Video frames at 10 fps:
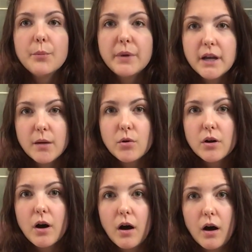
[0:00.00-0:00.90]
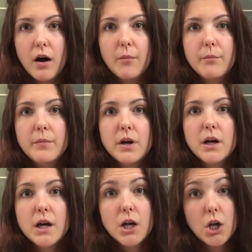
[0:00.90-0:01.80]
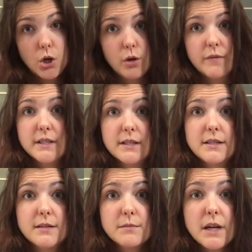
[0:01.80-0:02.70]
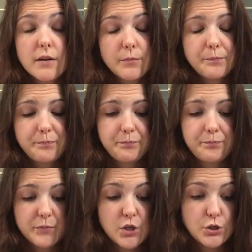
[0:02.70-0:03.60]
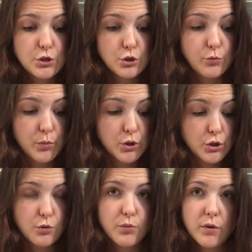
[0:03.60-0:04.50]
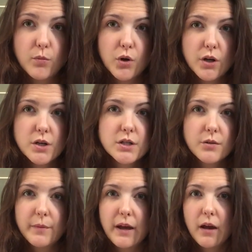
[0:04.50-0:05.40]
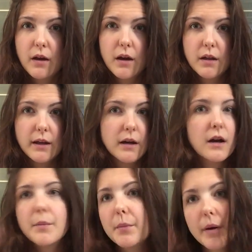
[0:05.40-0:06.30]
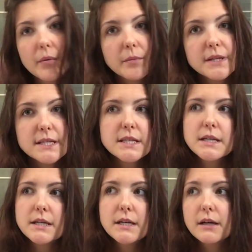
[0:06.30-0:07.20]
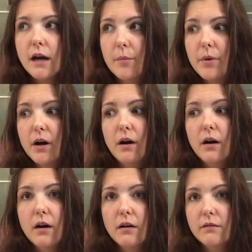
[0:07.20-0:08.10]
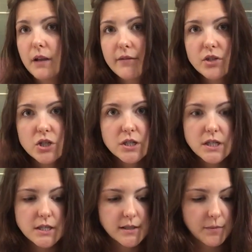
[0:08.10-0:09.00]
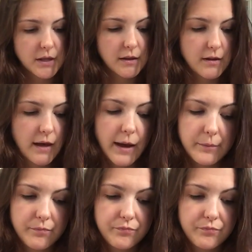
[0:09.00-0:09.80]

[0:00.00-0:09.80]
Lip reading: being able to calm your nervous system down is super, super important. So make like a cup of peppermint tea, a cup of lavender tea, something like that,